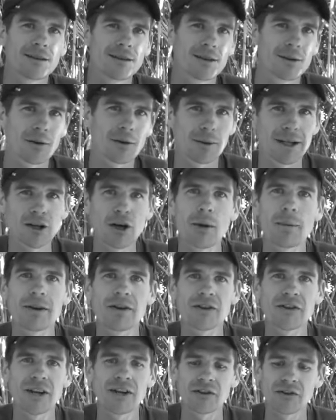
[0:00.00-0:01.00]
You know what I mean.
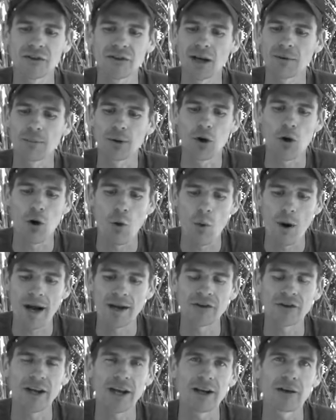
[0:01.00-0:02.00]
Common sense stuff. But
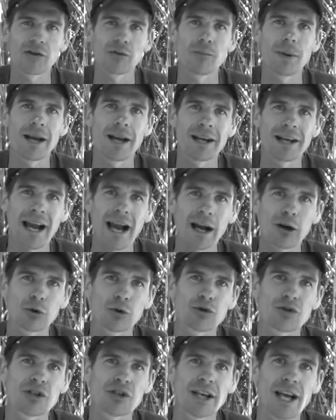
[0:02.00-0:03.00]
always eat as many
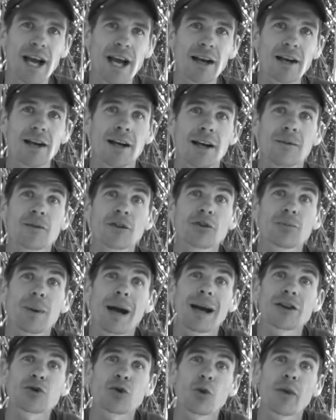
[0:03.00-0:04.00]
calories as you can. Just
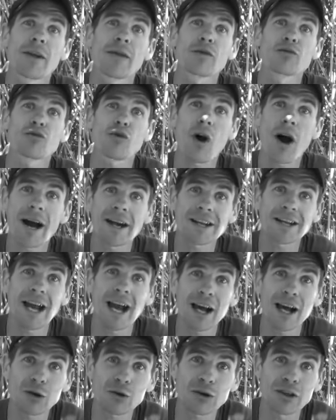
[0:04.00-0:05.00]
make sure they're the right
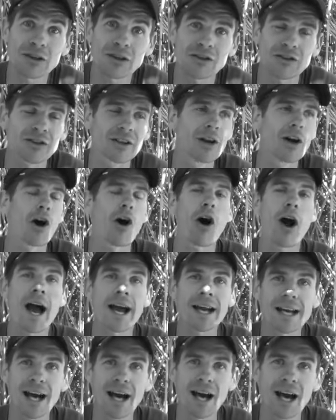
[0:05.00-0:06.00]
calories.
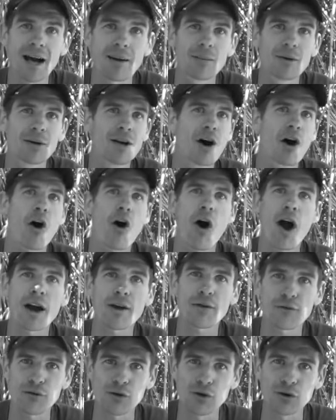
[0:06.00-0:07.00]
High carb,
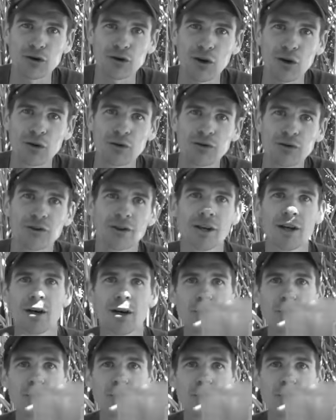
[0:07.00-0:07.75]
high fructose.